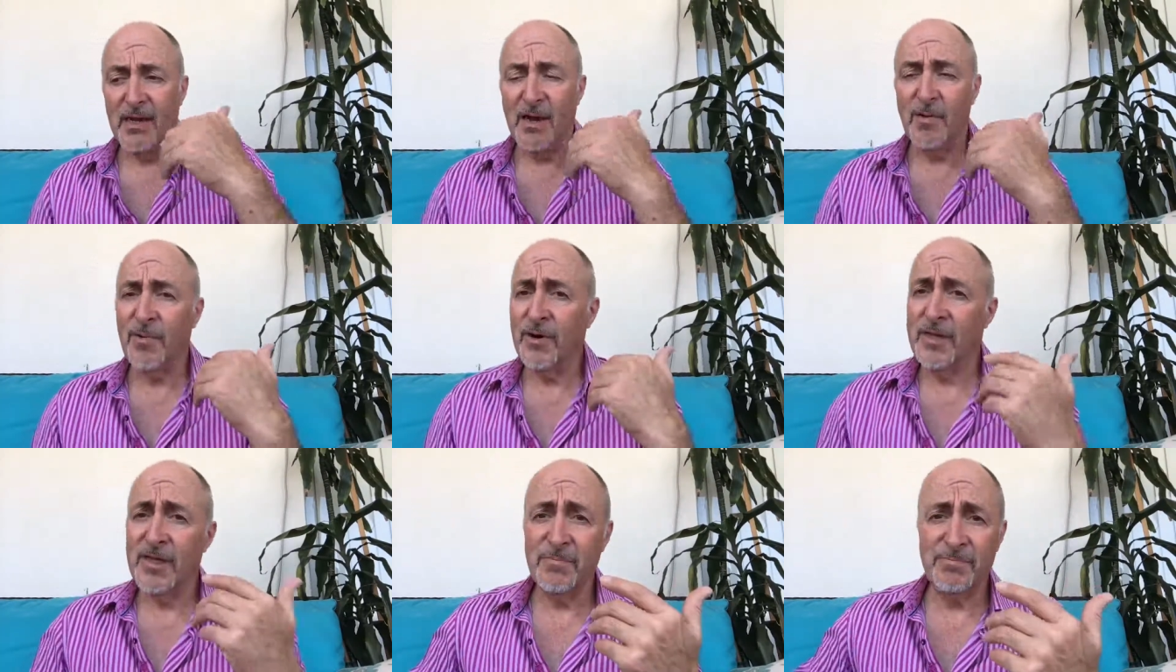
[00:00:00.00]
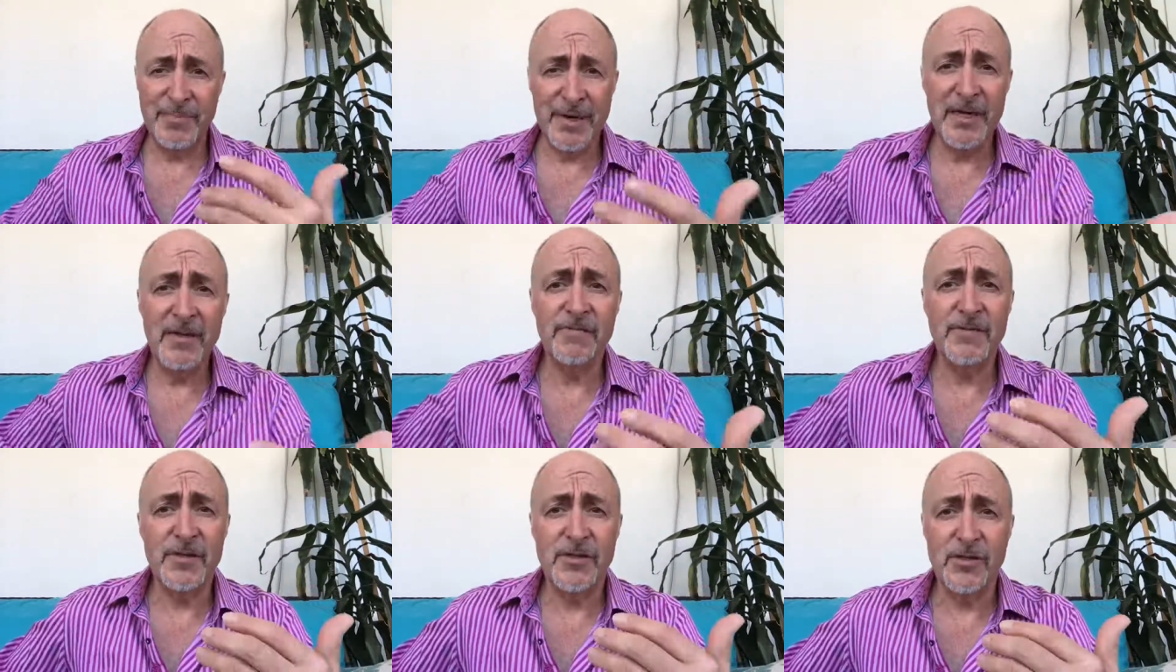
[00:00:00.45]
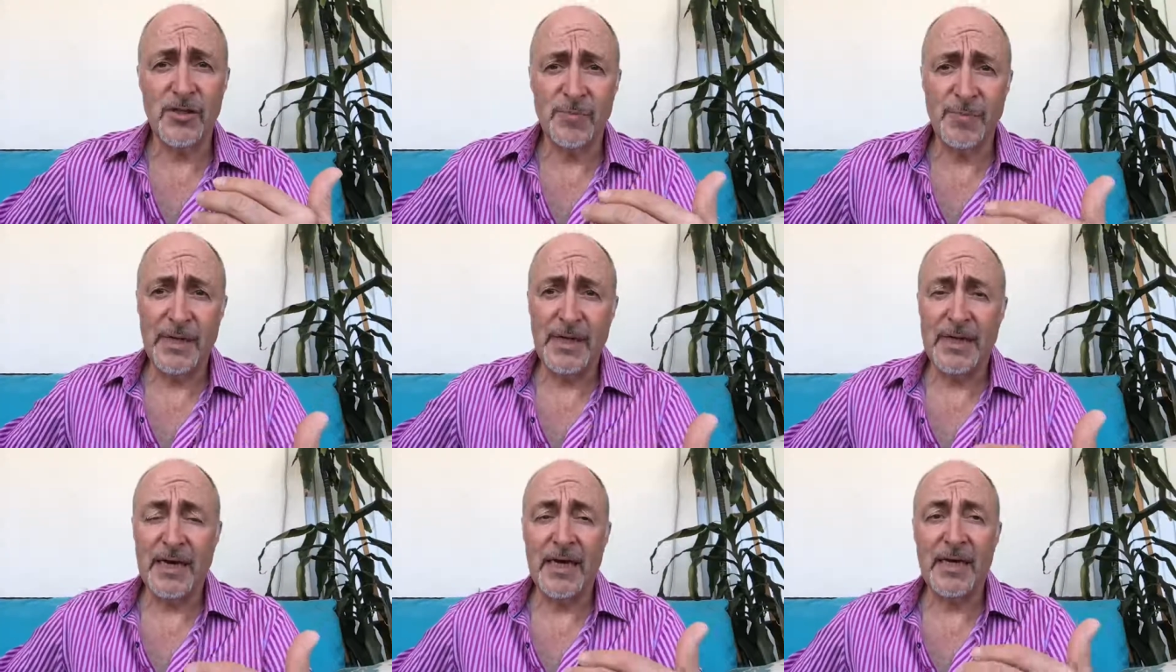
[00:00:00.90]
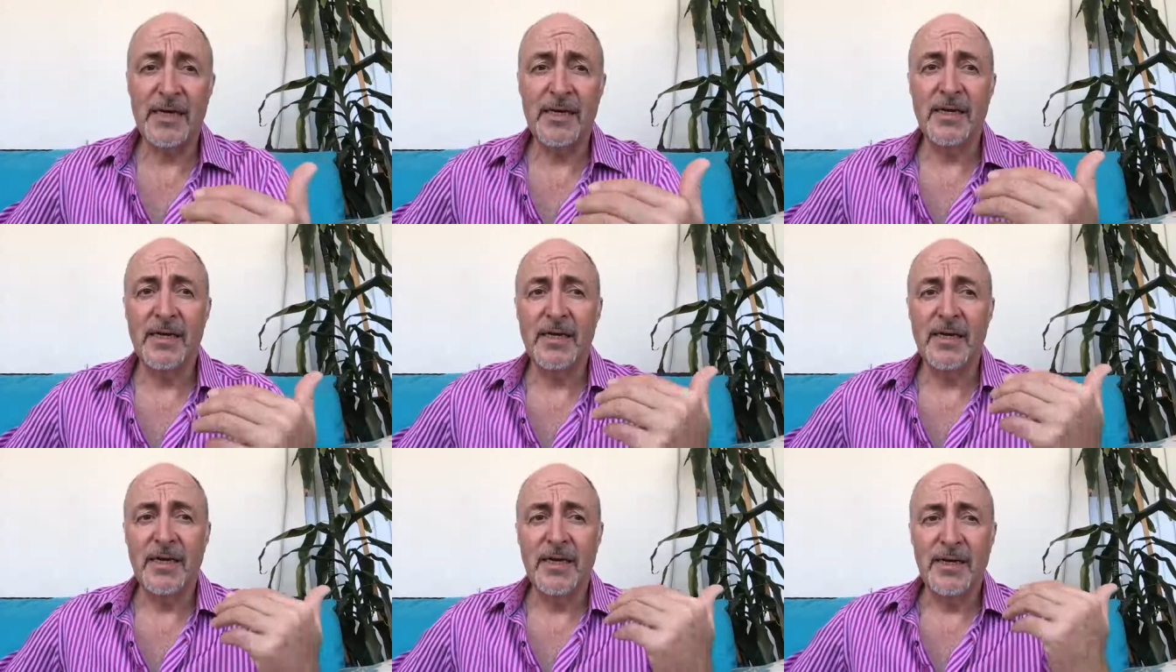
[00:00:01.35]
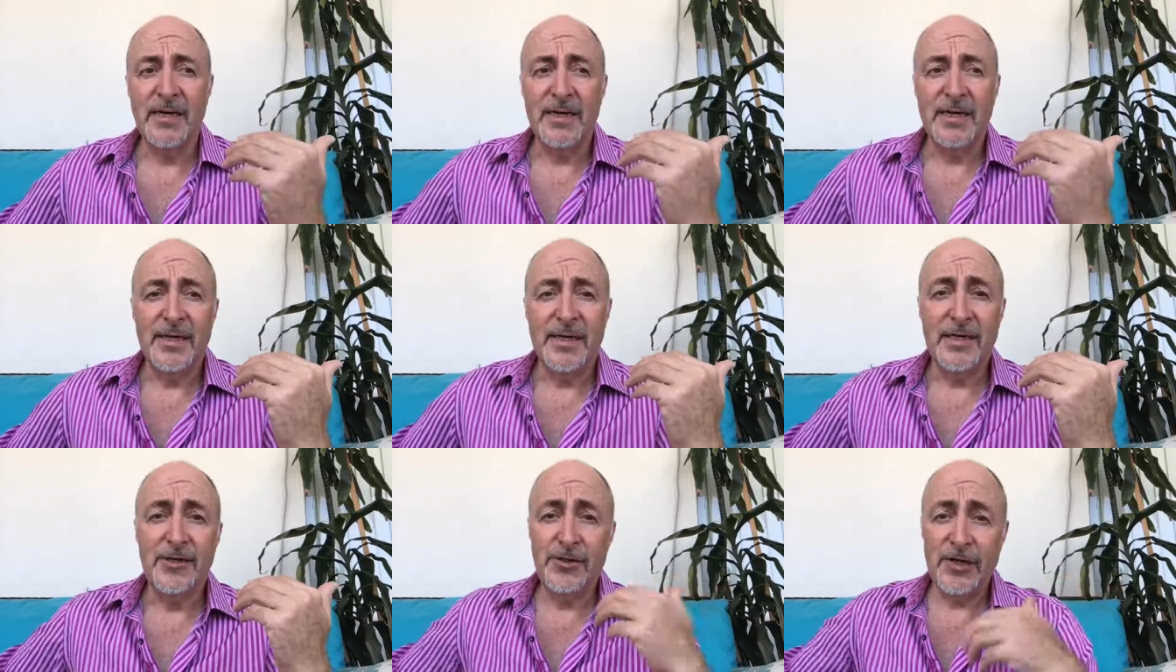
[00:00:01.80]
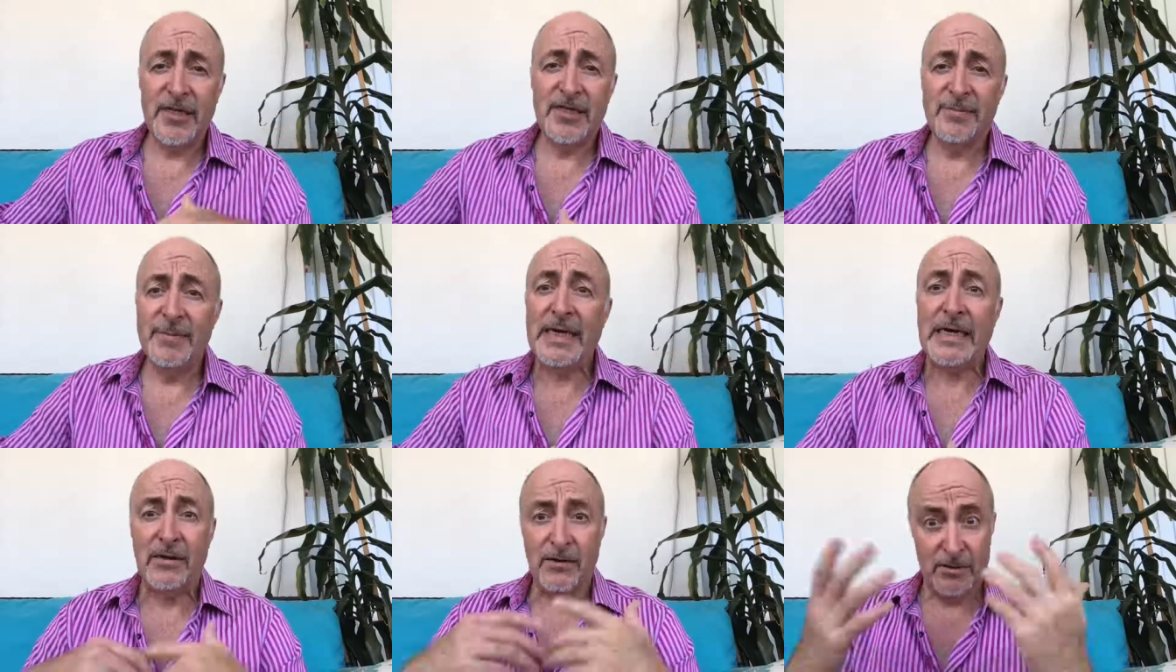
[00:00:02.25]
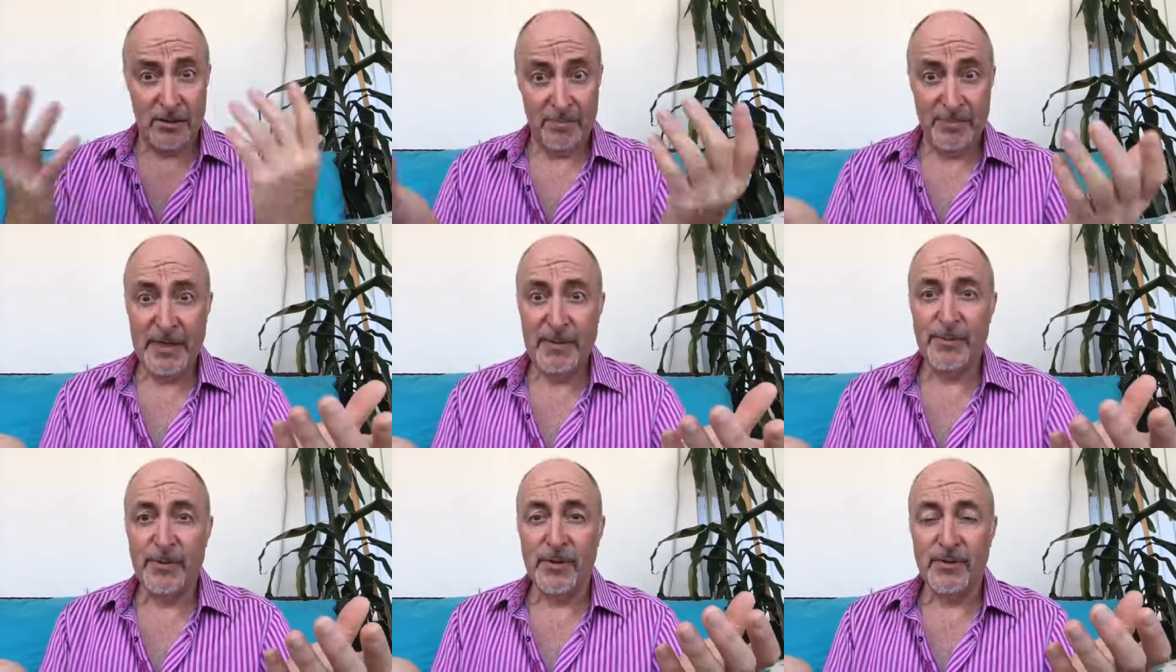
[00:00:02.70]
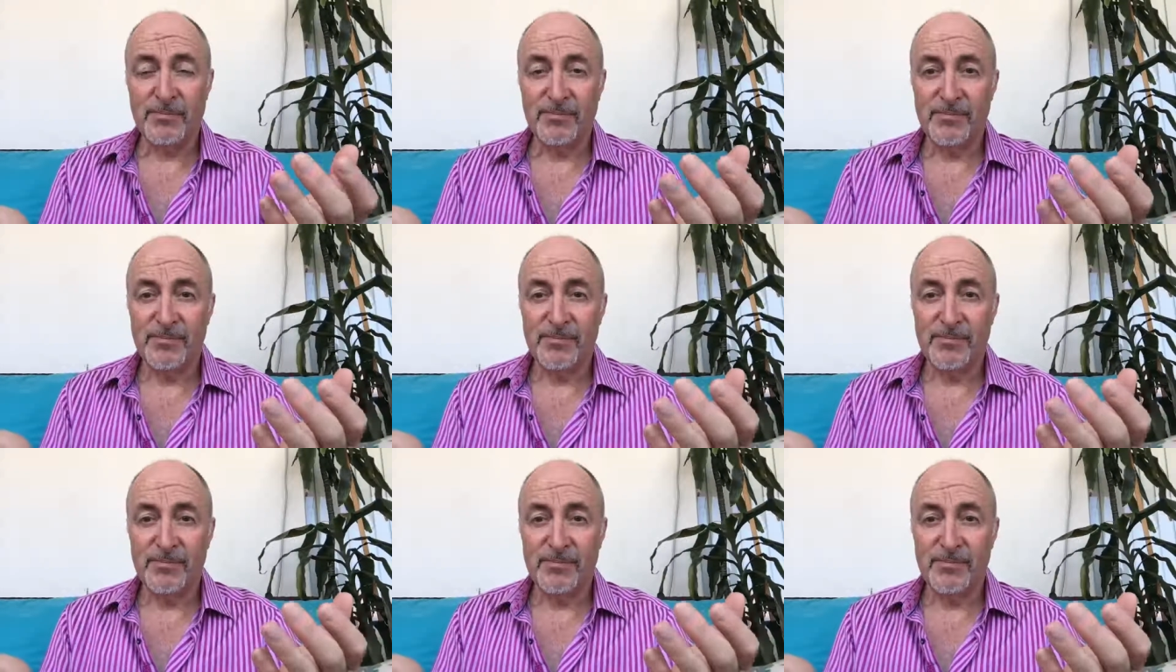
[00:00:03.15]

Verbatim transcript: One of the benefits of speed dating is you get to meet lots of people,